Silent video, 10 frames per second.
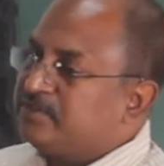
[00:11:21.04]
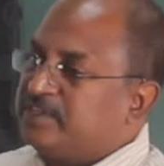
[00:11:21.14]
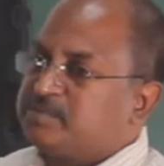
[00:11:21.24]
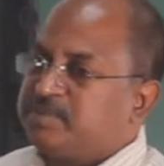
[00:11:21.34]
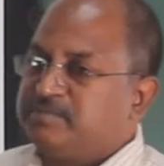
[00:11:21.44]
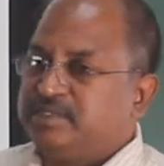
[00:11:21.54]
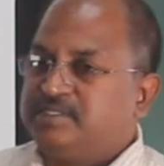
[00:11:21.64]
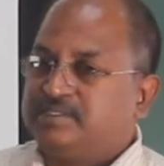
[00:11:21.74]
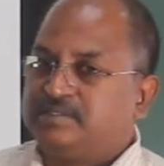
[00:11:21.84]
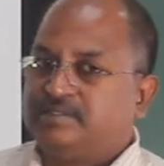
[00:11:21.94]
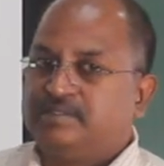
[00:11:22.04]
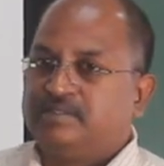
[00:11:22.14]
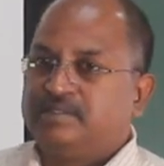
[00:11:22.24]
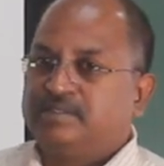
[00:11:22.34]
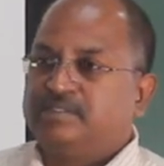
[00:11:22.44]
of experiments,
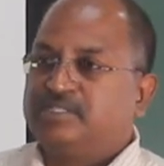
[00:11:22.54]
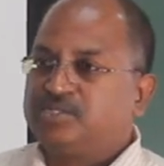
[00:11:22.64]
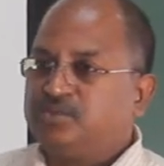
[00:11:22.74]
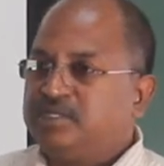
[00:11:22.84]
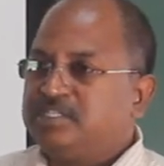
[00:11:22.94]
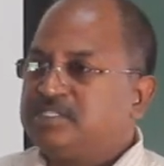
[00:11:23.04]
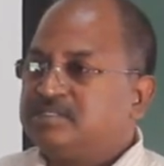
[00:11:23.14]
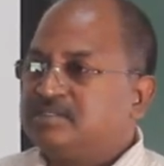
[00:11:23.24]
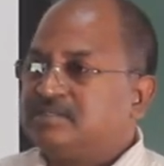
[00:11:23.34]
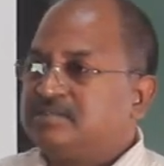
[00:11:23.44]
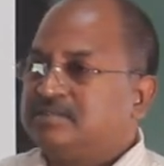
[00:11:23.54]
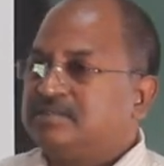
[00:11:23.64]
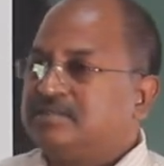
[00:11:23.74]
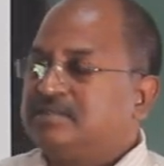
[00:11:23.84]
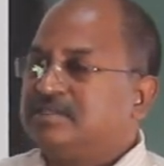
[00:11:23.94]
the students
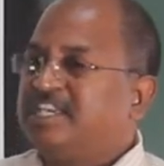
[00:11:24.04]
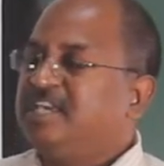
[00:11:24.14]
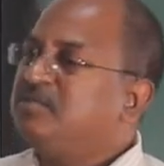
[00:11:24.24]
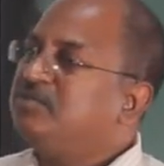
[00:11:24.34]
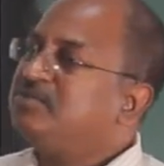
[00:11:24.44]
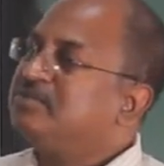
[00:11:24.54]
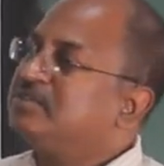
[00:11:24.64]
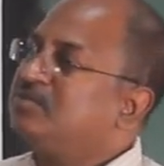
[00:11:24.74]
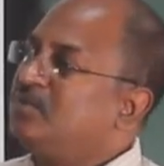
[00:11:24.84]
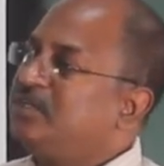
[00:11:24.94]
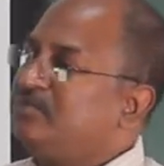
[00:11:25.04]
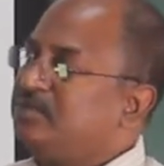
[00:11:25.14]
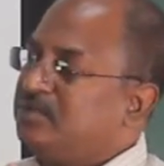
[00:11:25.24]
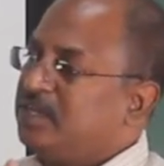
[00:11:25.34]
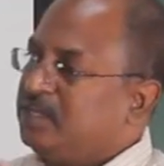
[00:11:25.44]
came out with a
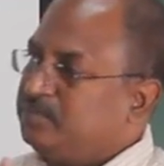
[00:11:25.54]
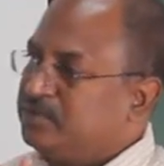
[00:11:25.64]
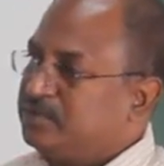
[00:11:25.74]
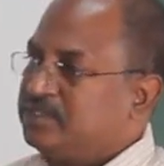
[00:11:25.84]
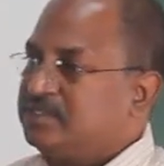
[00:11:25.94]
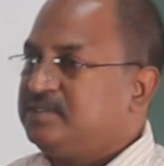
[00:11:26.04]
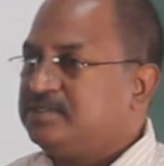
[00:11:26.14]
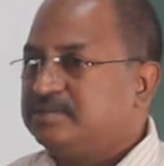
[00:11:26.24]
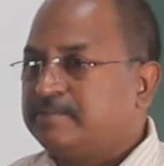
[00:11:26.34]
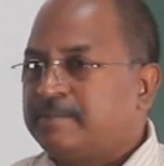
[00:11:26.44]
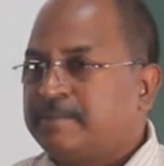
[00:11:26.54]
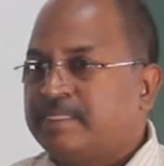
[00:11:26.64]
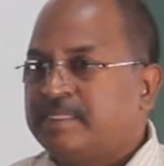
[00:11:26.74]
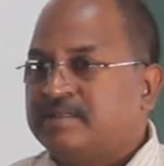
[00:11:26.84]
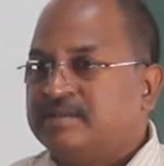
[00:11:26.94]
wonderful hypothesis,
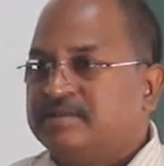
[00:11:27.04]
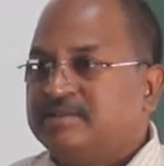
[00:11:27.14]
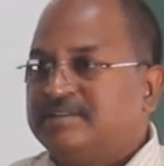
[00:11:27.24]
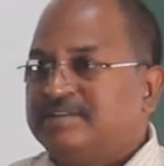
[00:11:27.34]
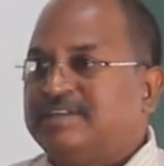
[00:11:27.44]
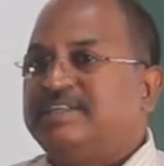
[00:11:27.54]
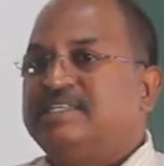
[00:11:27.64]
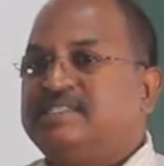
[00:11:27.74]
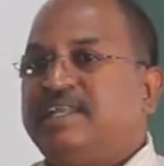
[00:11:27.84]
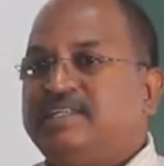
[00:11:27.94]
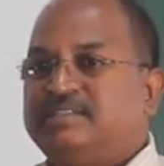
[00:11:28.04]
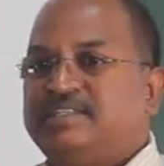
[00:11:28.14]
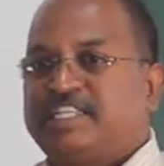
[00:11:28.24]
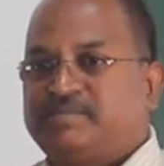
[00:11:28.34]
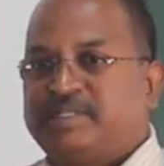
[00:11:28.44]
designed an
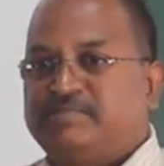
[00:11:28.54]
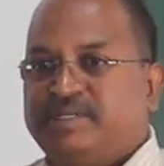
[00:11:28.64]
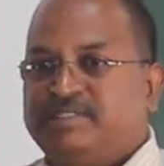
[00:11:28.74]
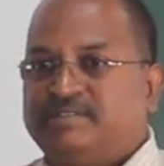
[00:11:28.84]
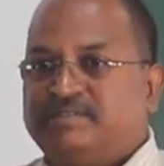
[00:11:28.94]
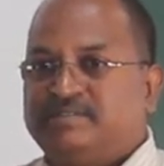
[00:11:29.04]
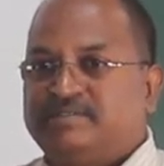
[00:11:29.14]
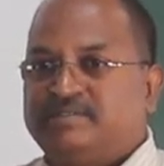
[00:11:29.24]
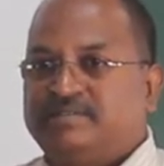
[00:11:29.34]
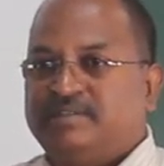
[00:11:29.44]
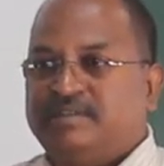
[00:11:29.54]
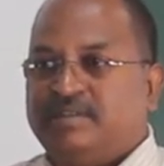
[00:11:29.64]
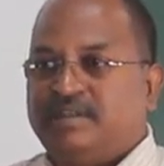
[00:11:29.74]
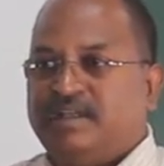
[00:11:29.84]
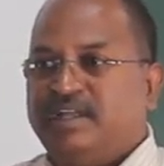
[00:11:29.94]
experiment
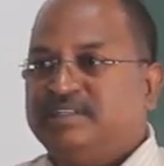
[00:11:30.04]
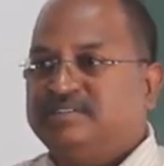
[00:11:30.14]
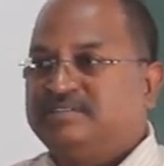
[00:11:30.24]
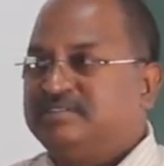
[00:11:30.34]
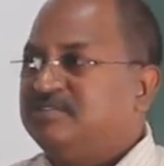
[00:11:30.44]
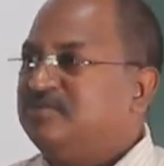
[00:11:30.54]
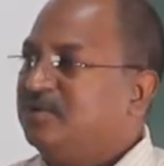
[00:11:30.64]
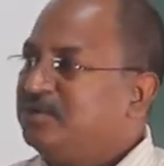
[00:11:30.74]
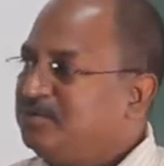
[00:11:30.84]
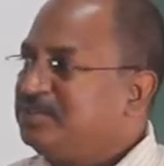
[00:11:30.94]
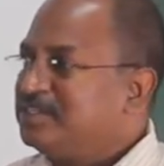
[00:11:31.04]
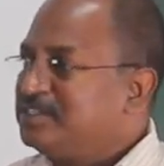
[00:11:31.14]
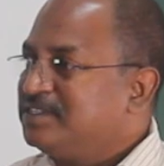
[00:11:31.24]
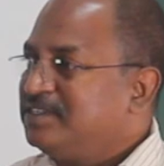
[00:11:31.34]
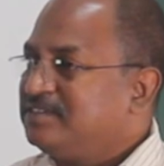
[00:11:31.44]
and found out the
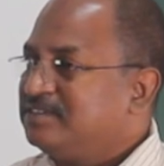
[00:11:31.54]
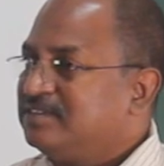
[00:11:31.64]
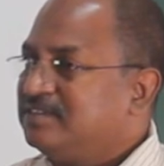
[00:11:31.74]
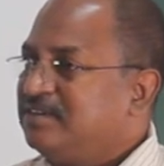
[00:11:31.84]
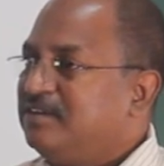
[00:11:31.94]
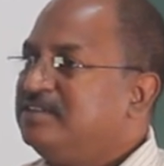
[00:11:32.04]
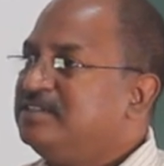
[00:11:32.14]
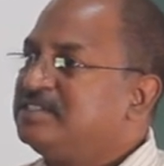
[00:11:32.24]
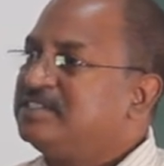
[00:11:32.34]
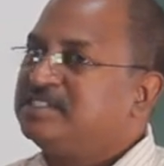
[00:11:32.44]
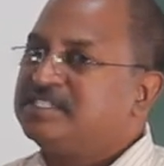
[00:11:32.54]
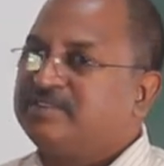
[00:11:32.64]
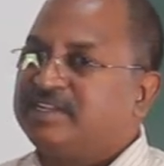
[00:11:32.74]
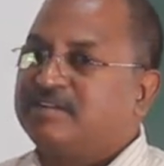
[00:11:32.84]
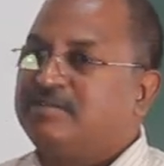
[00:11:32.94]
result. All these results
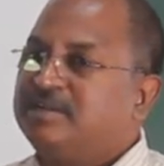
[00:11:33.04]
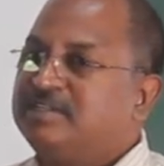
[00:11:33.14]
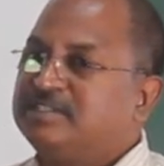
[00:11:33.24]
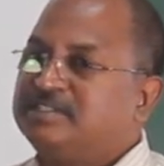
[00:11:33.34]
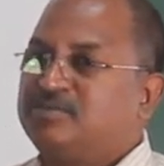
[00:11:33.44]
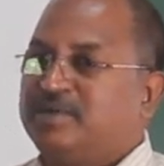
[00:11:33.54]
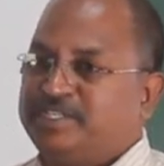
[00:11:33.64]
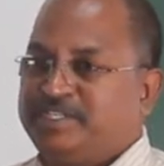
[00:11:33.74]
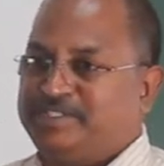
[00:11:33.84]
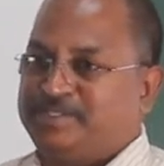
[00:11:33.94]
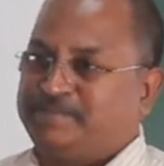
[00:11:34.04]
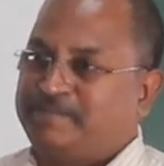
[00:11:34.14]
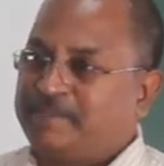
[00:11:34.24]
were recorded in their worksheets.